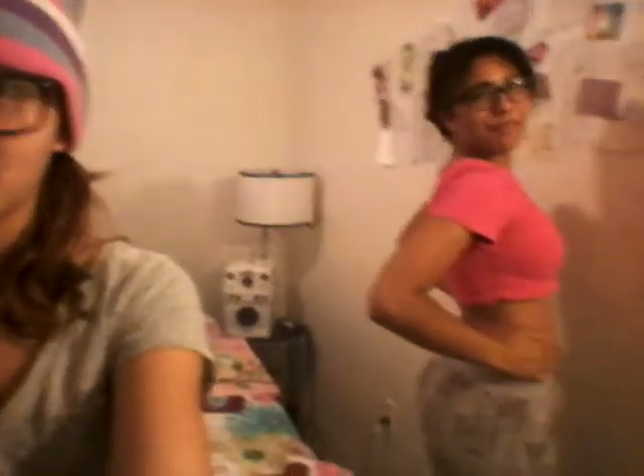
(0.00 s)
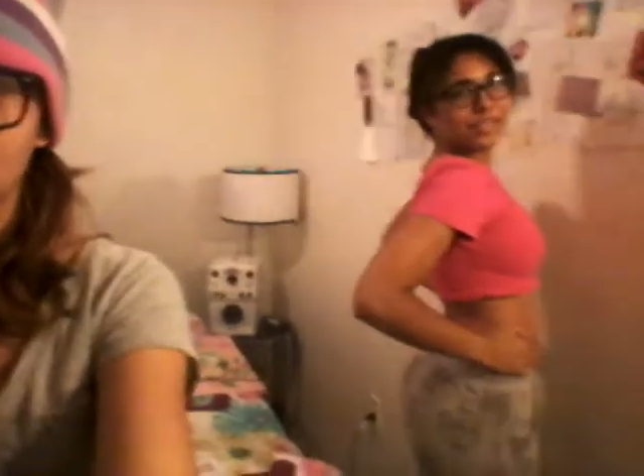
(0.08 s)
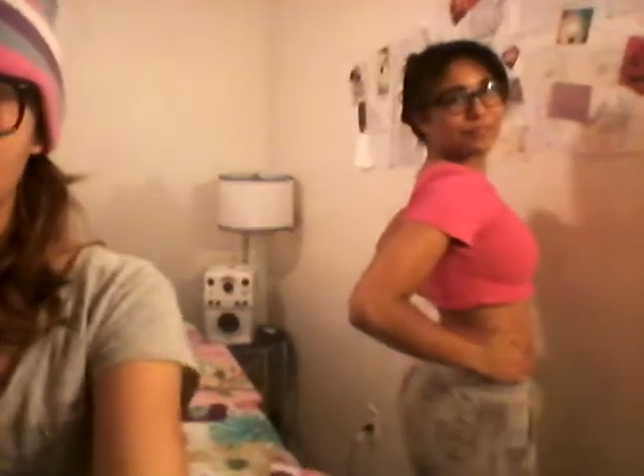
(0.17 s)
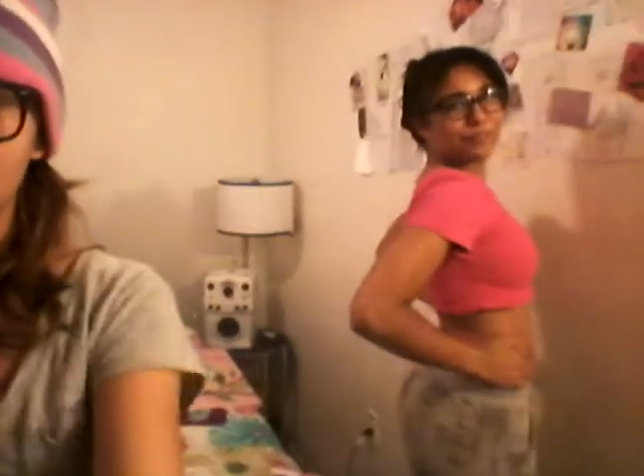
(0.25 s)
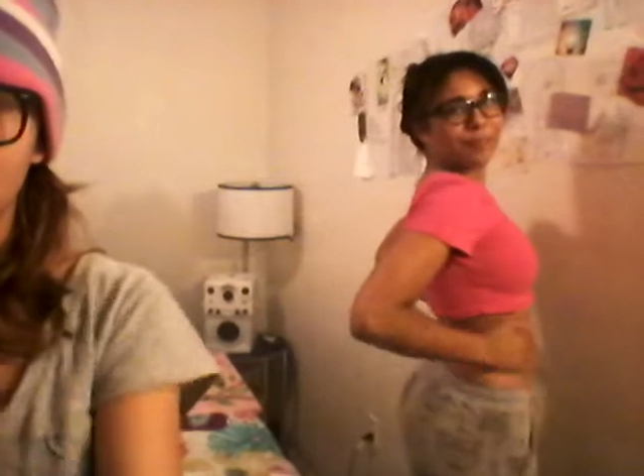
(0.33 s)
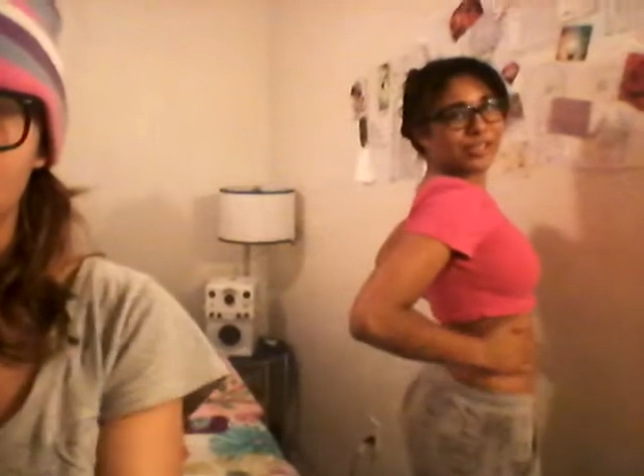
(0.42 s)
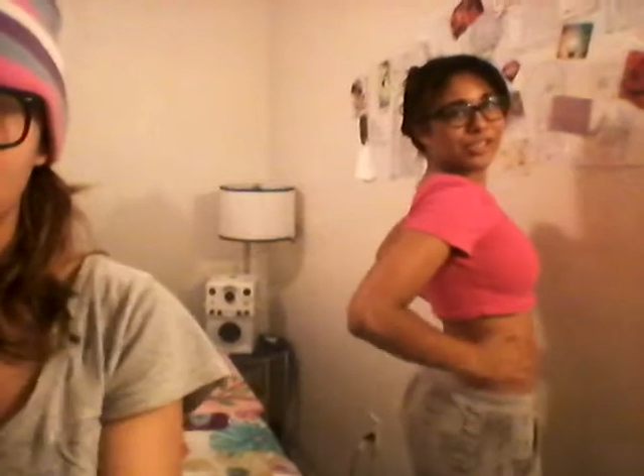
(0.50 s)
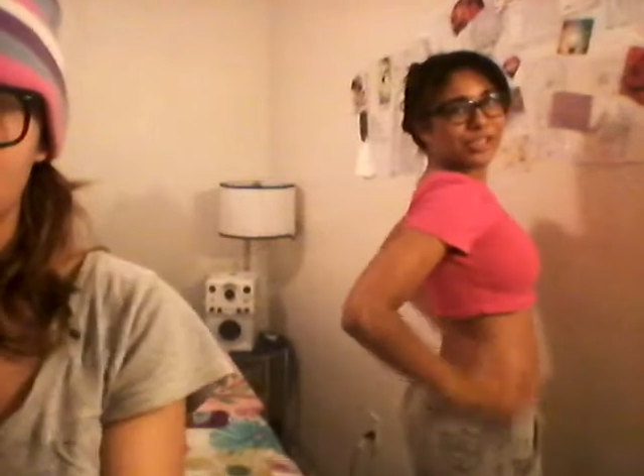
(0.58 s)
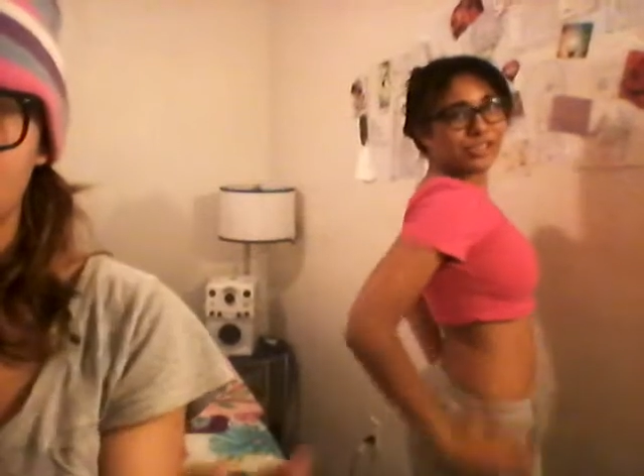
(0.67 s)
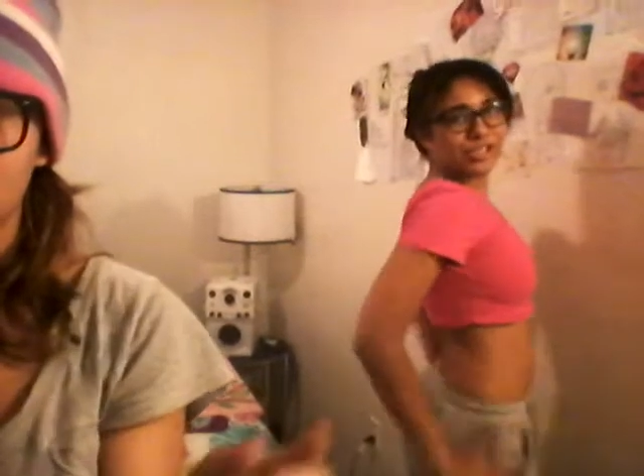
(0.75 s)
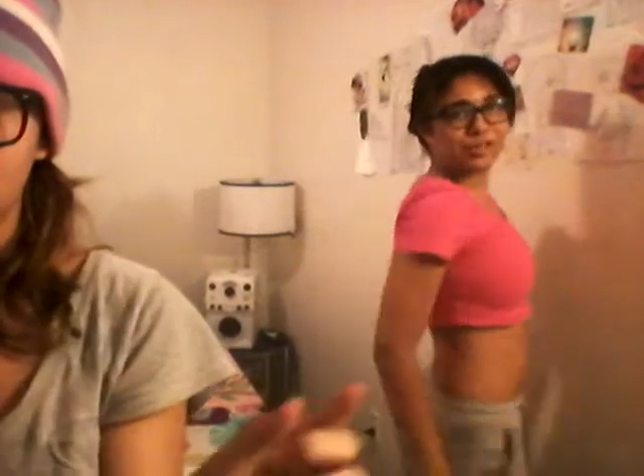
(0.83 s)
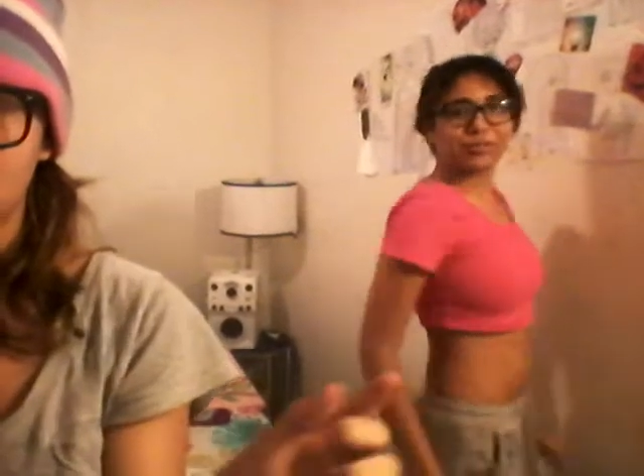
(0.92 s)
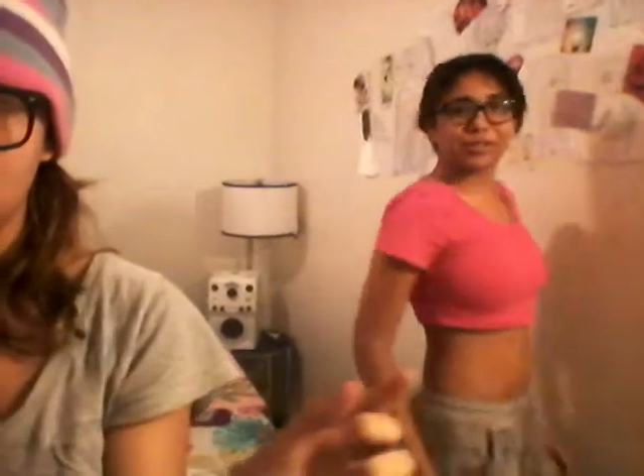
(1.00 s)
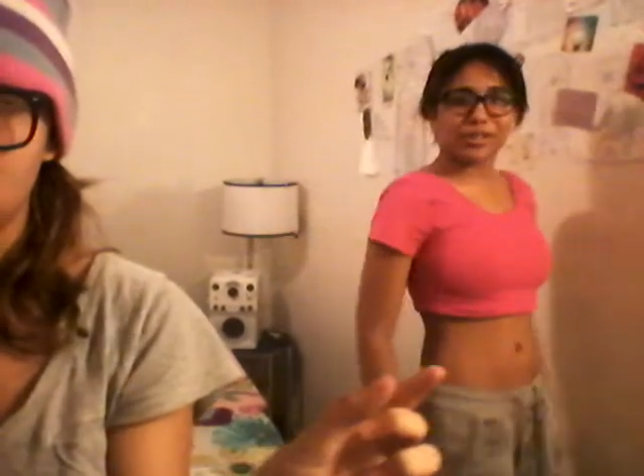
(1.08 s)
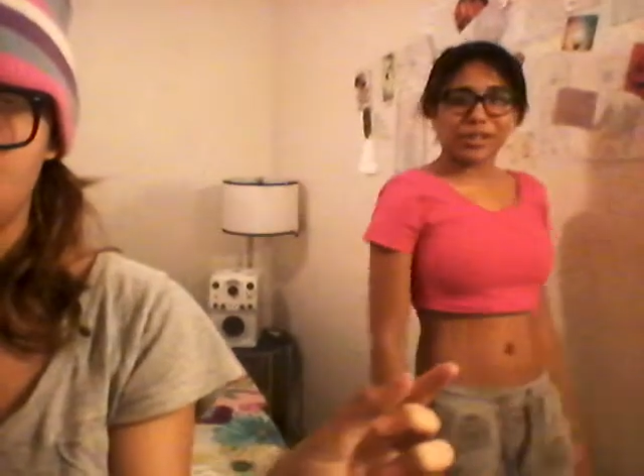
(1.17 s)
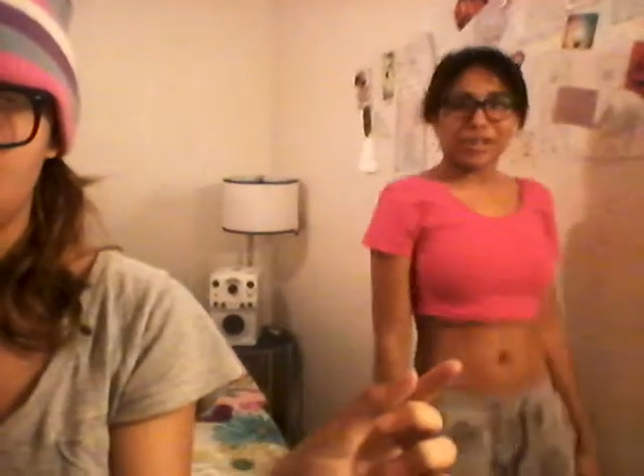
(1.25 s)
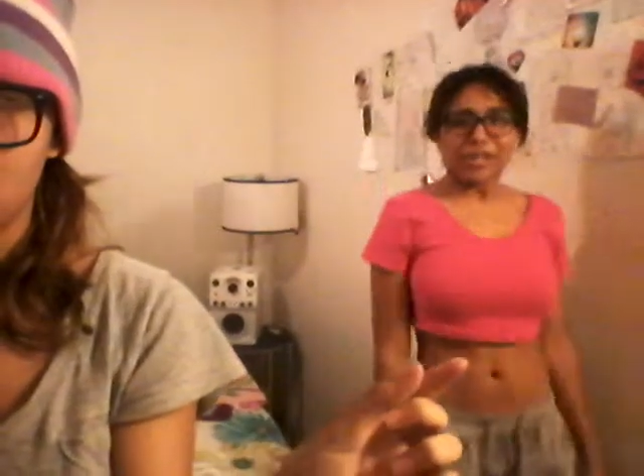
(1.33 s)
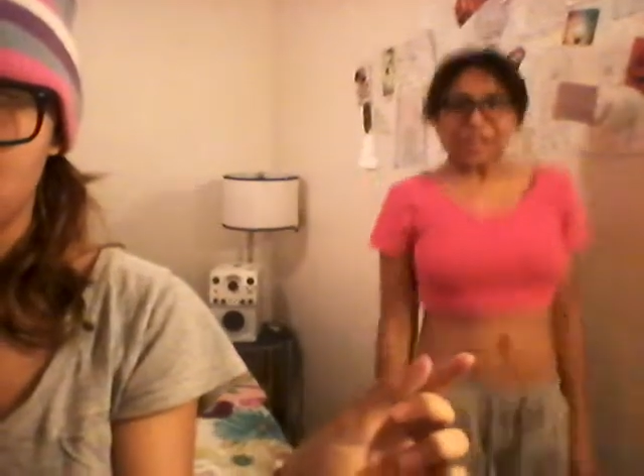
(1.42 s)
messing with my chichos.
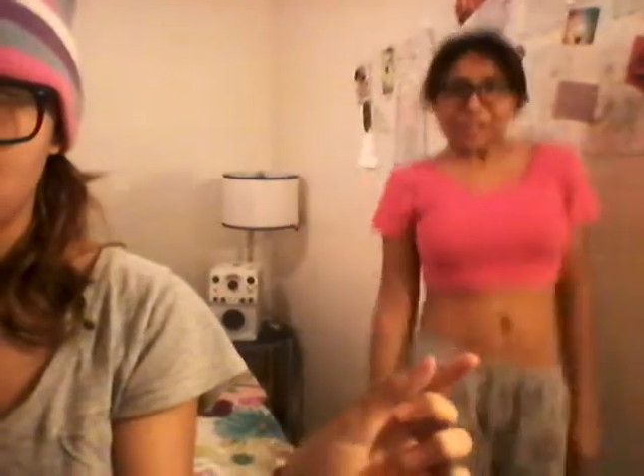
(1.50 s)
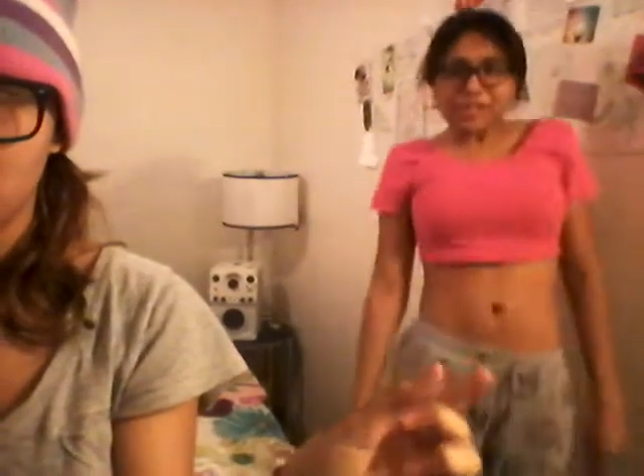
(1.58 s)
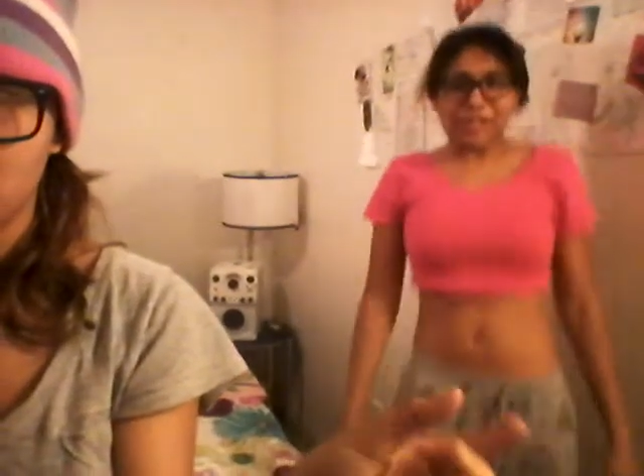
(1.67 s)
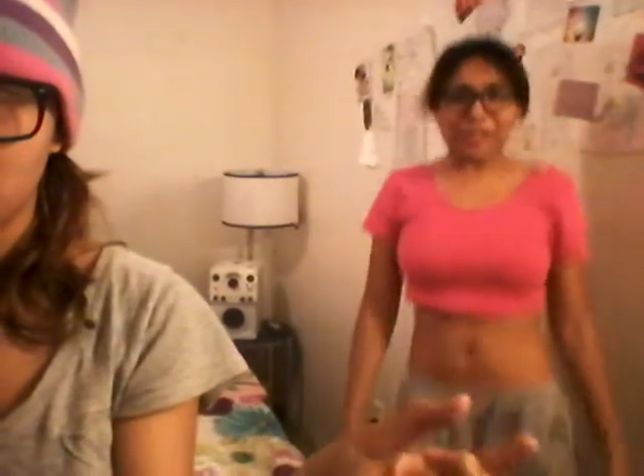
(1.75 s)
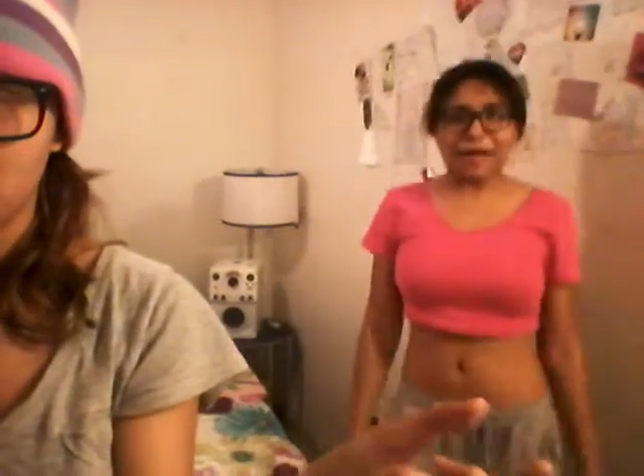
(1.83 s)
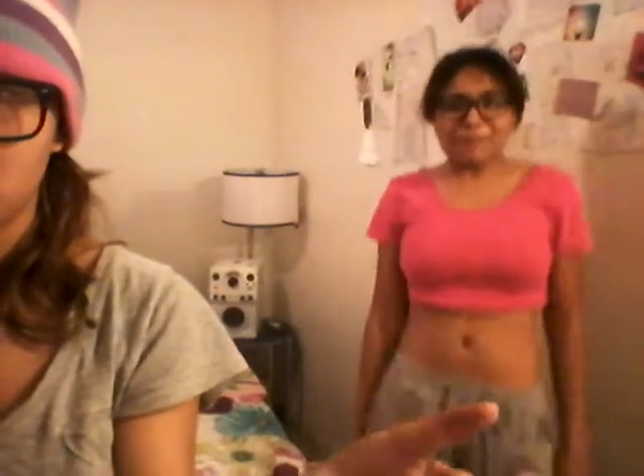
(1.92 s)
Stop